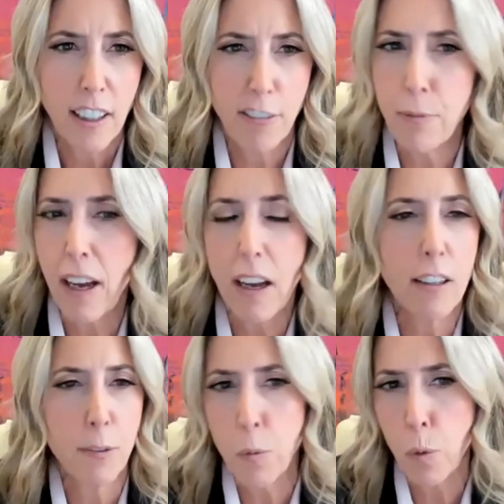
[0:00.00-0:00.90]
if my
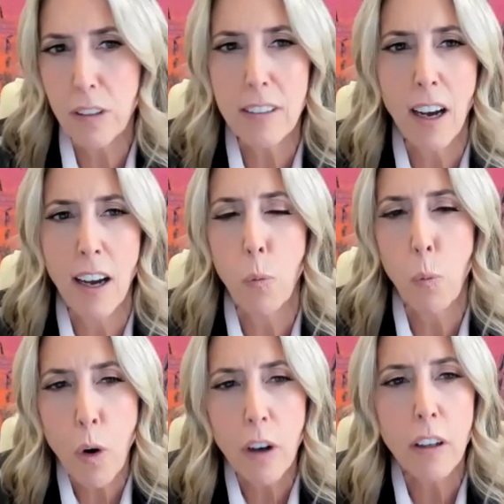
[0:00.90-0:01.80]
husband was
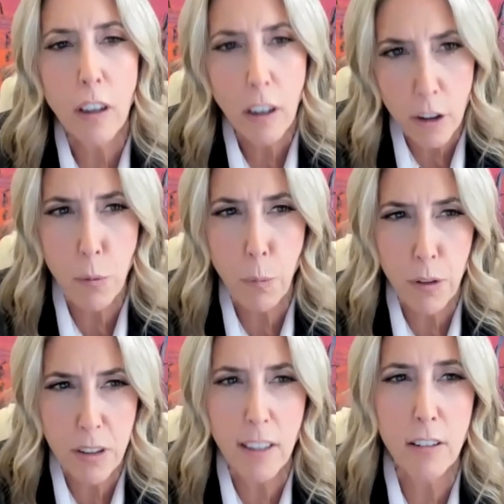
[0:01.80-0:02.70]
not
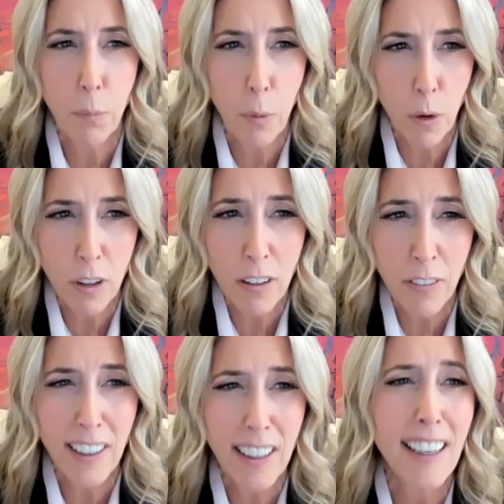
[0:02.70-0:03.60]
100% supportive,
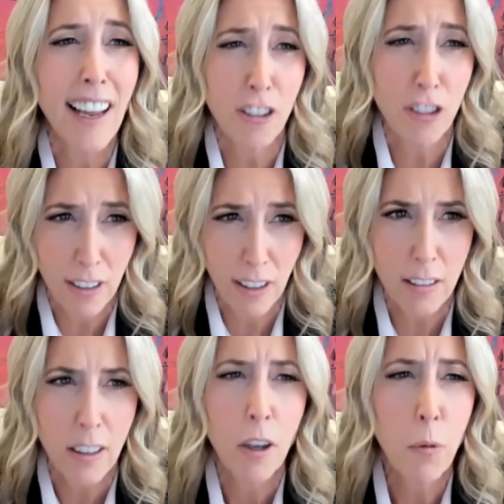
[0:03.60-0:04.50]
and he actually
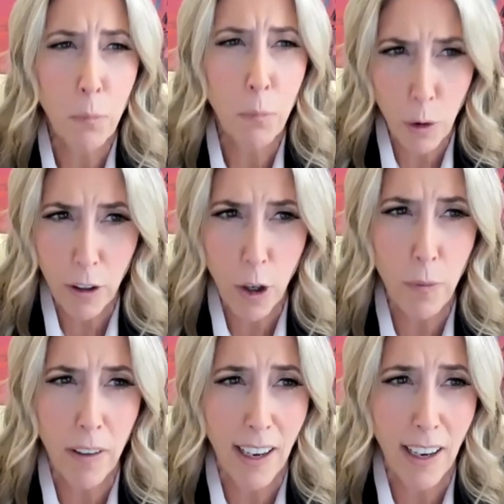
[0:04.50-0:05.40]
does more at
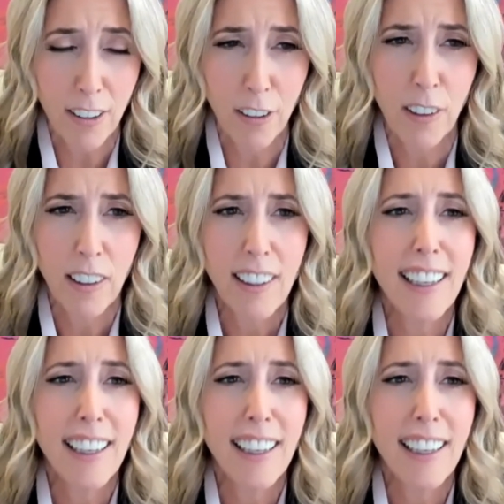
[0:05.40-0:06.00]
home than I do.